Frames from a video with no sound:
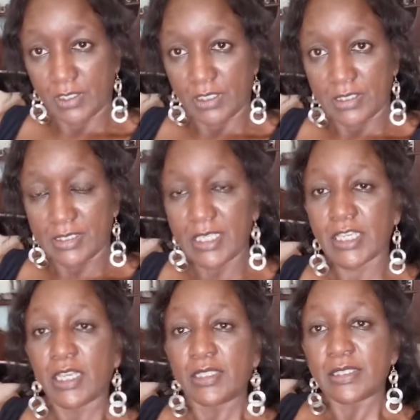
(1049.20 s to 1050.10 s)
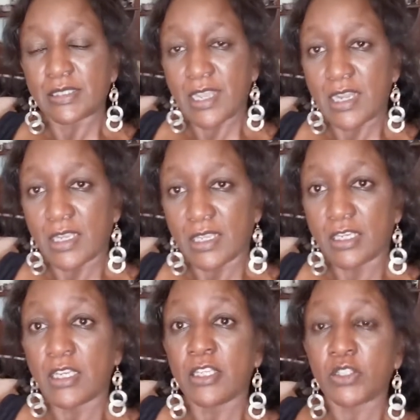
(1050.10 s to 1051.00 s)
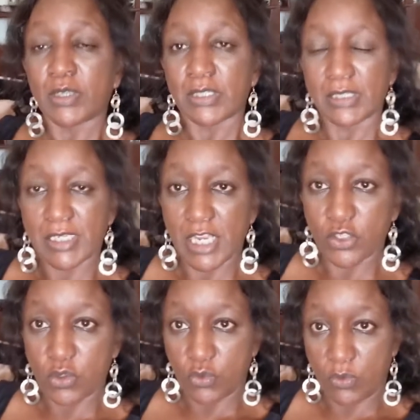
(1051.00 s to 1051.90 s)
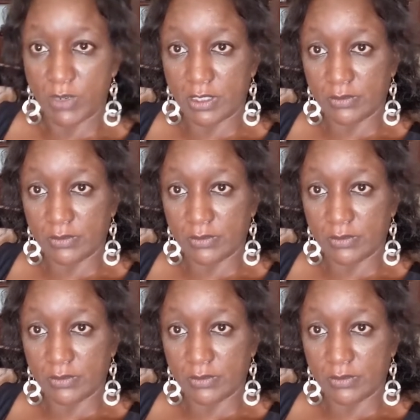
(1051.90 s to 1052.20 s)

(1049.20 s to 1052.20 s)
Seek understanding. Learn to understand your woman.